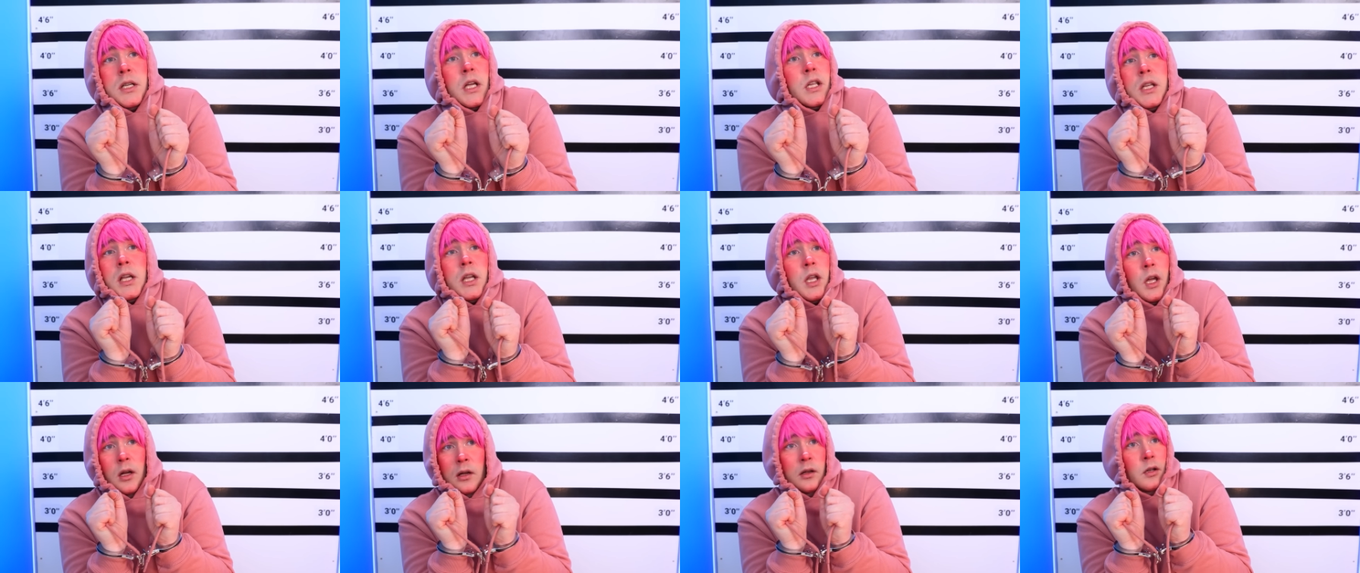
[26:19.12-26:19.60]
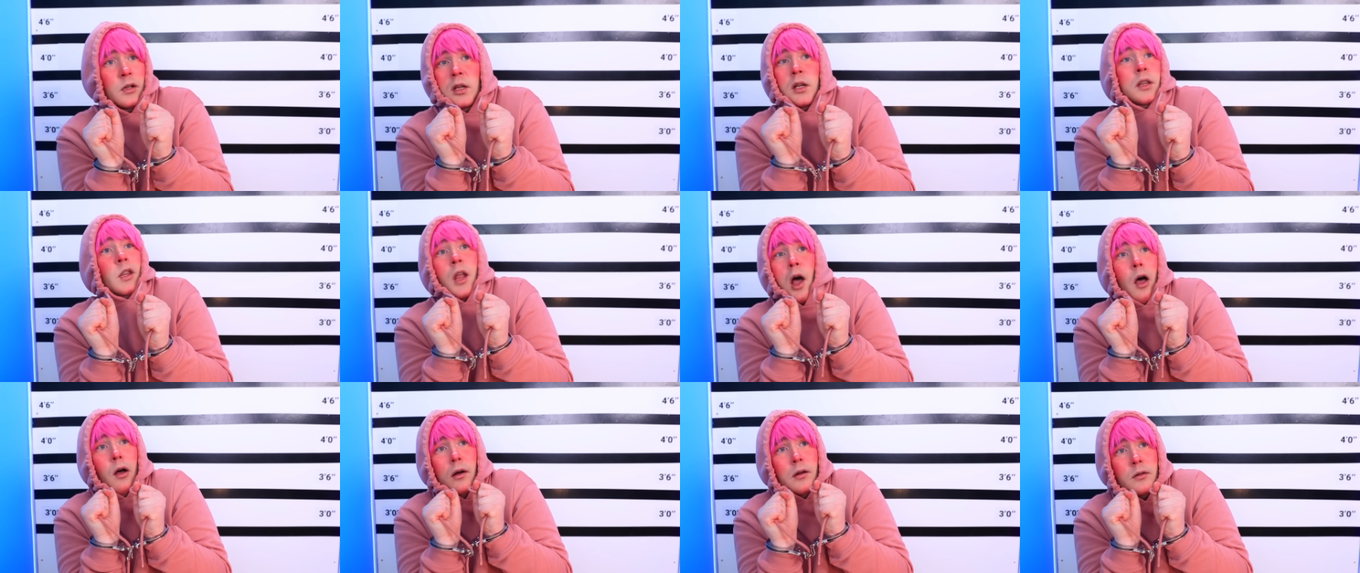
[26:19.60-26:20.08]
shy to
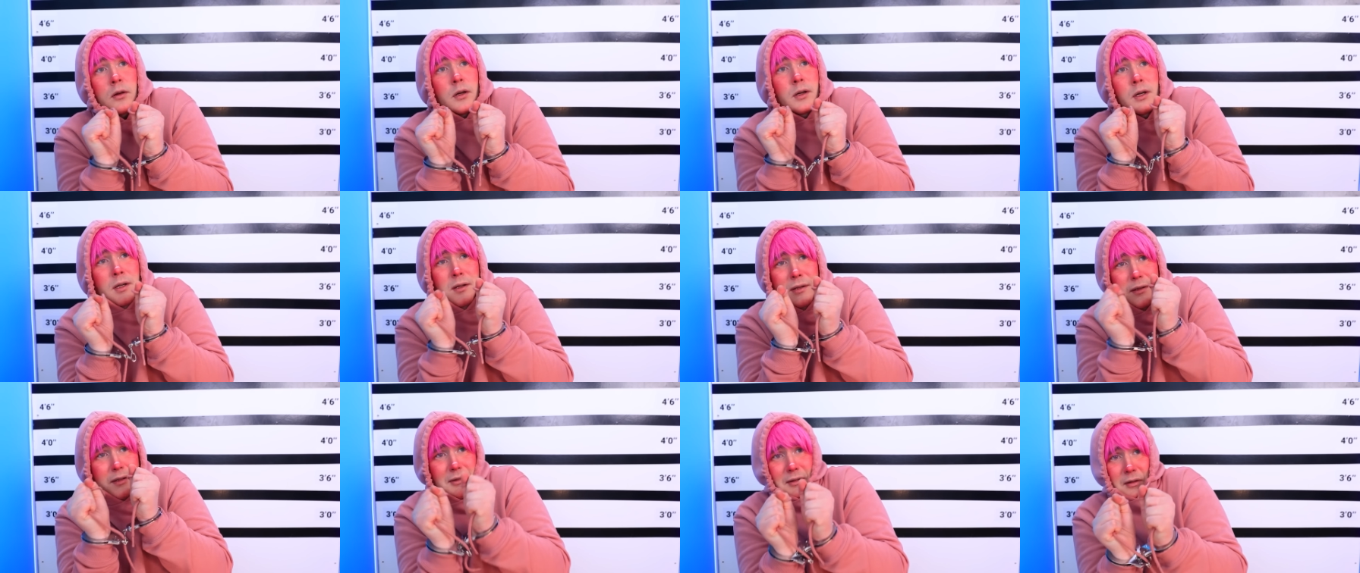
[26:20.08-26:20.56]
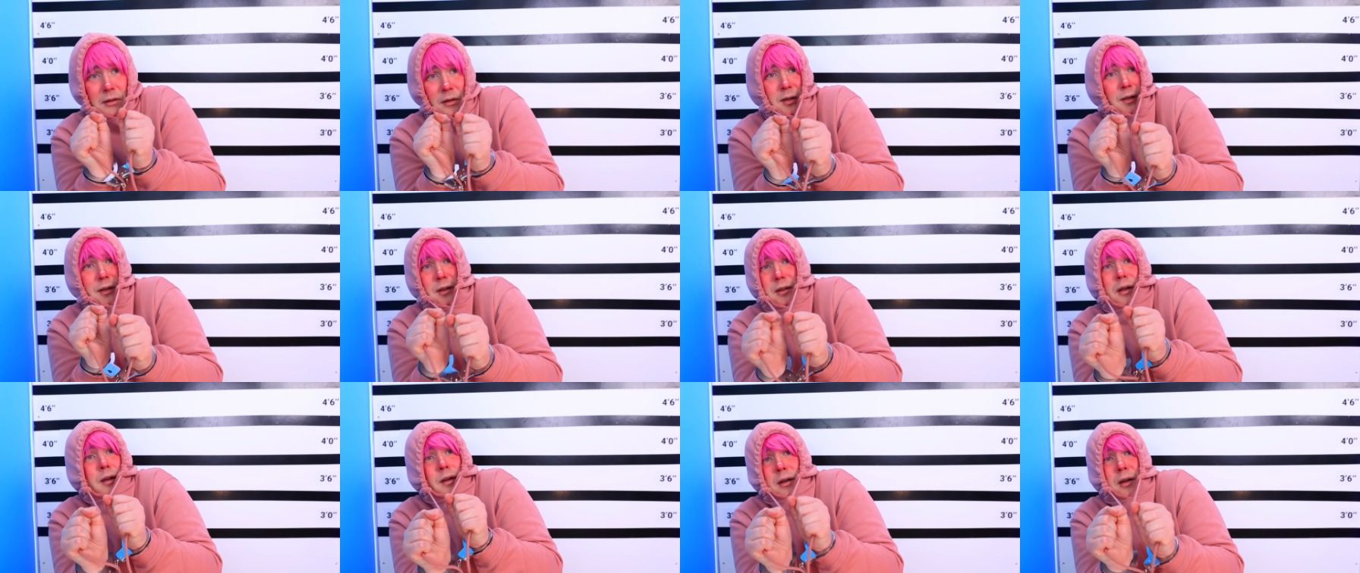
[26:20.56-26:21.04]
kill
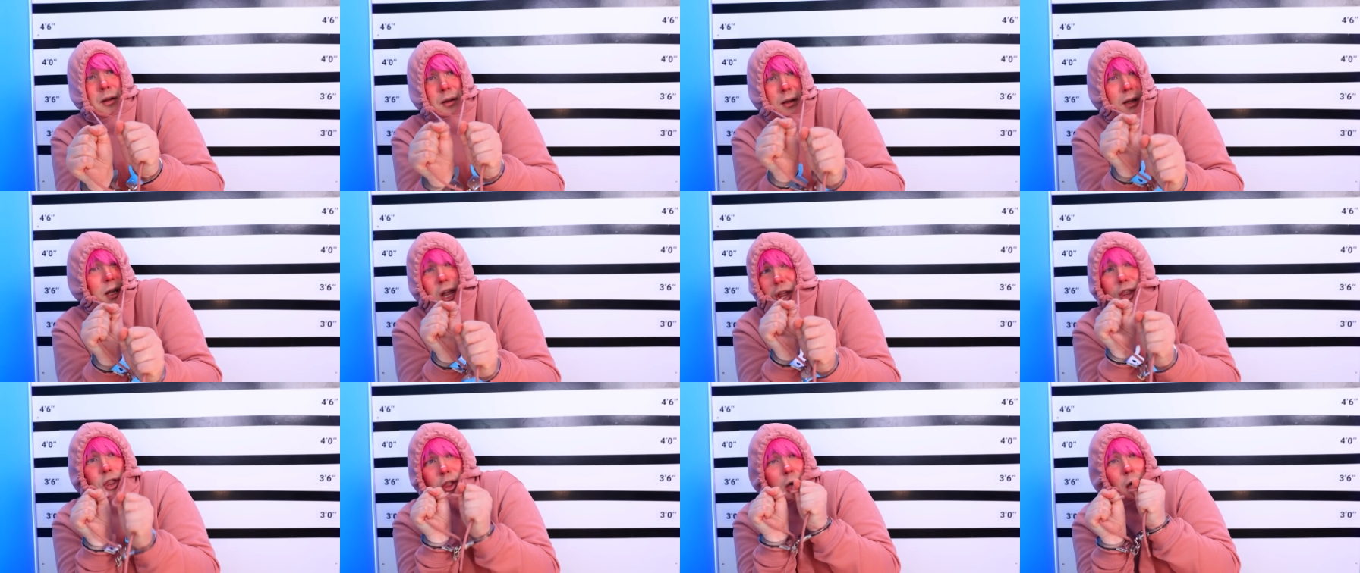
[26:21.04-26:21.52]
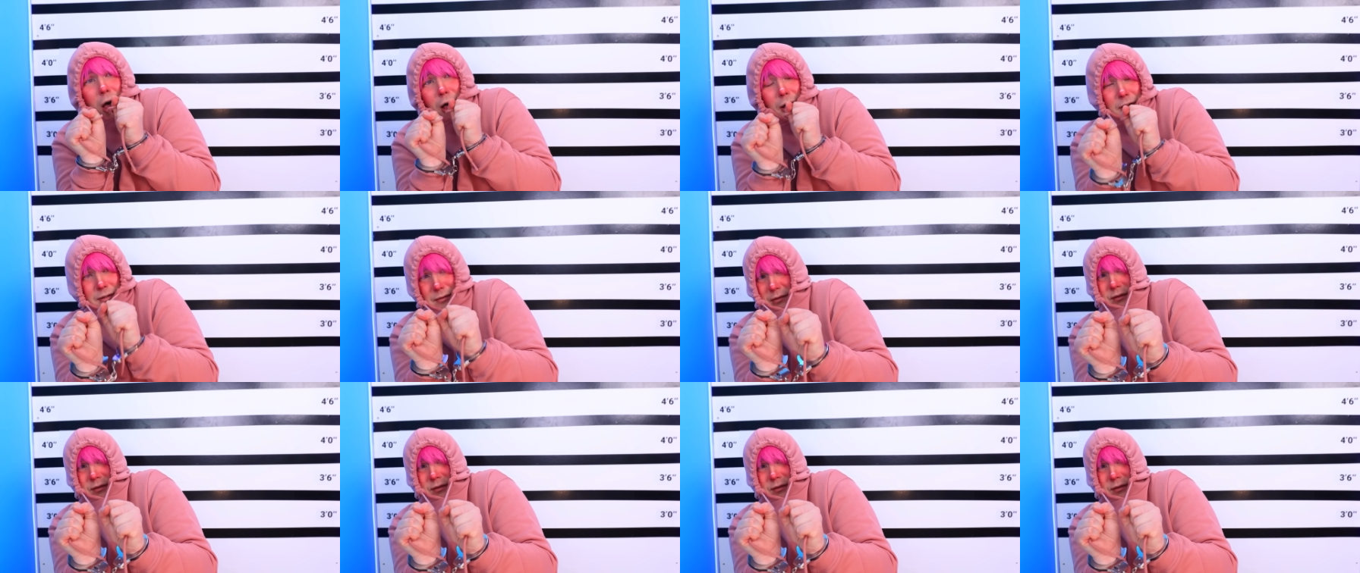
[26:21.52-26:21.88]
anyone. No.